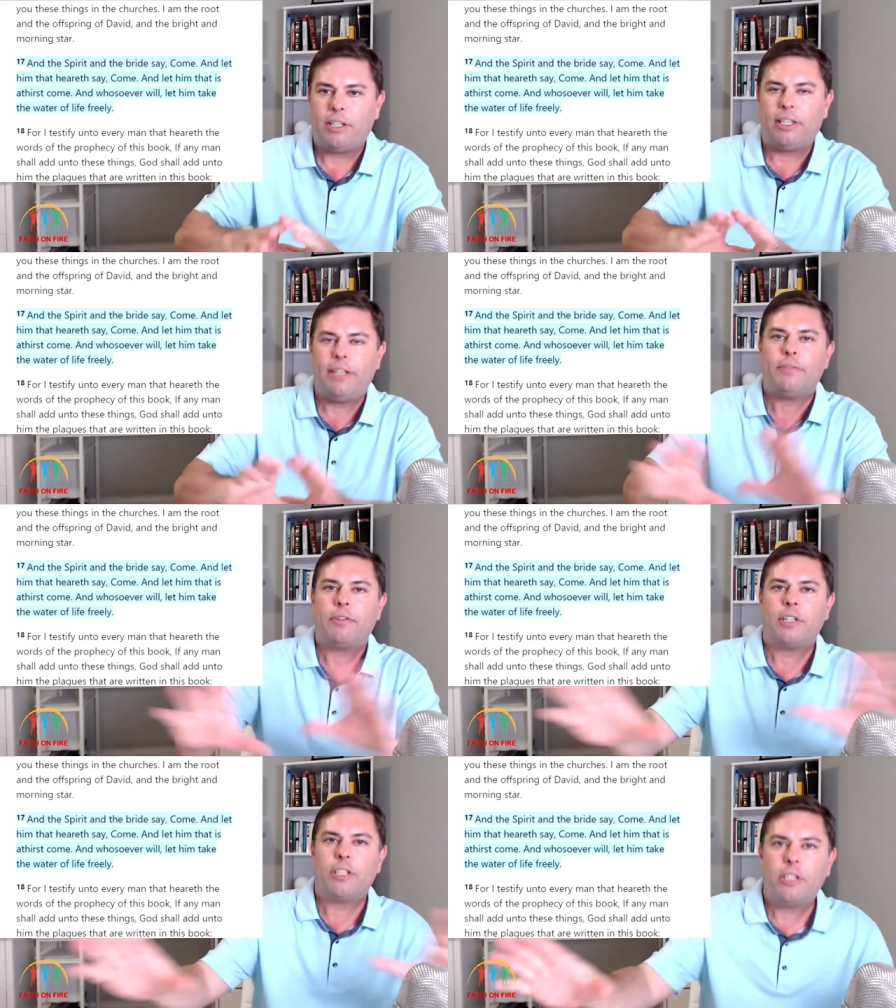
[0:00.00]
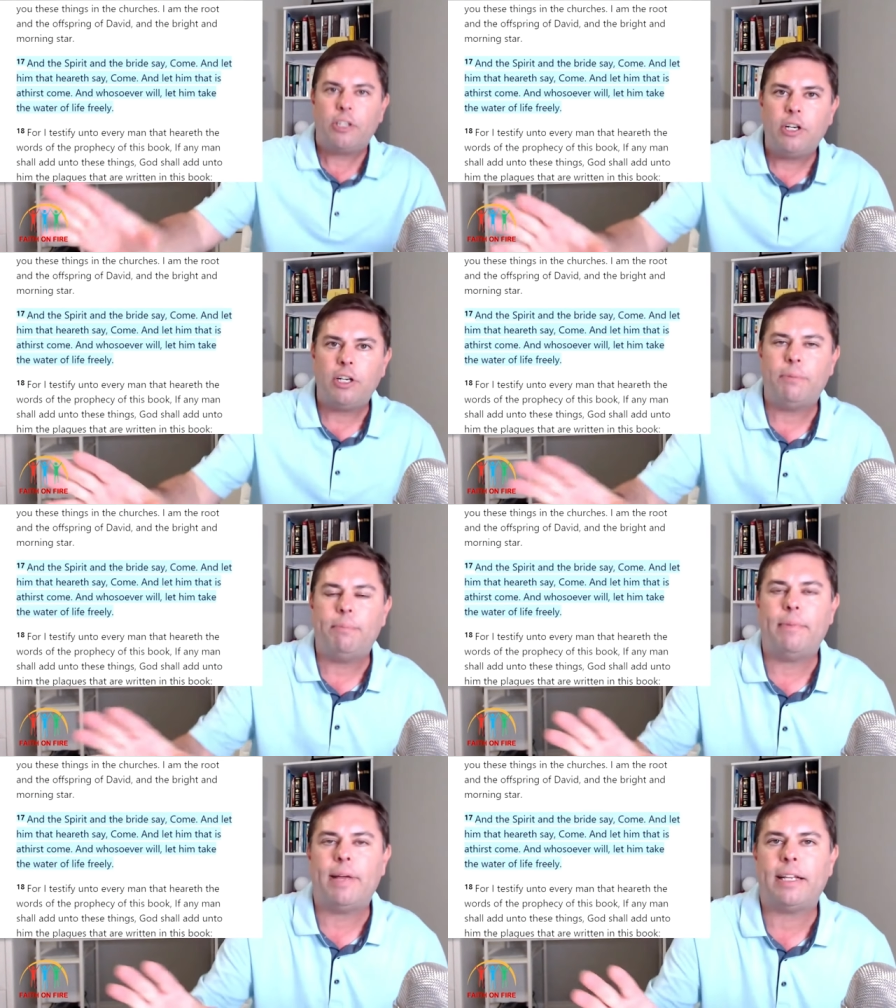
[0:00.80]
which can diminish the
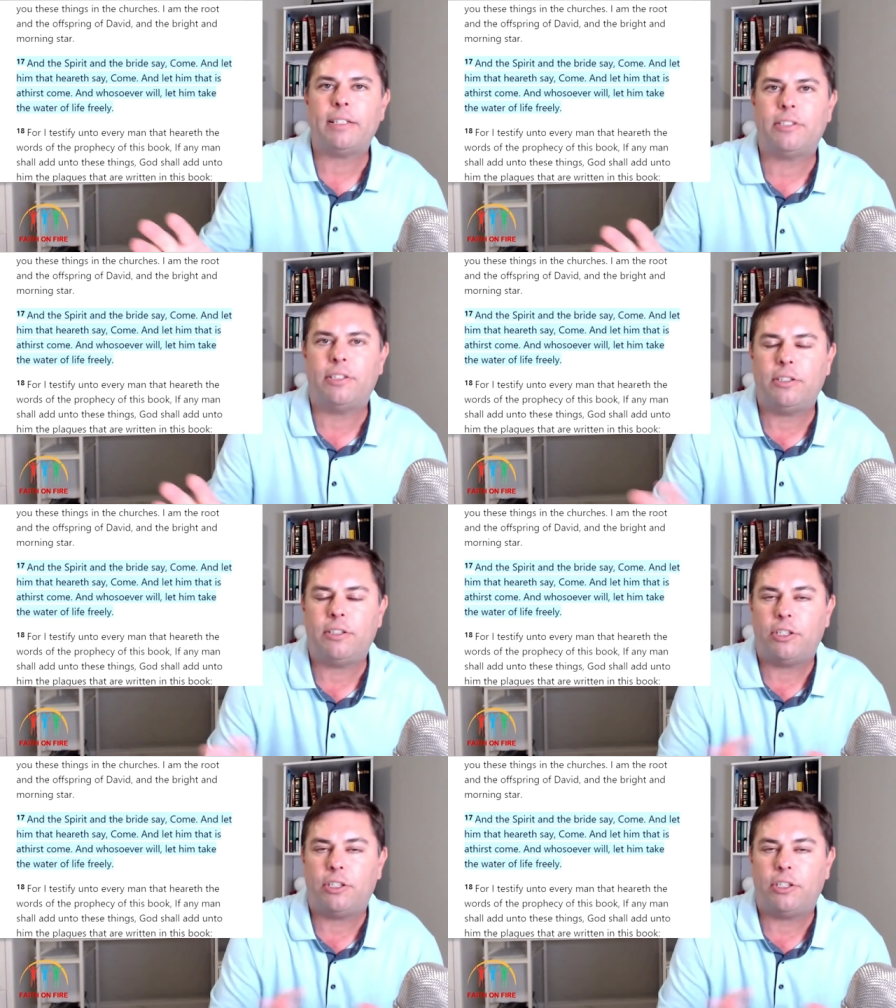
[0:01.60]
assurance that God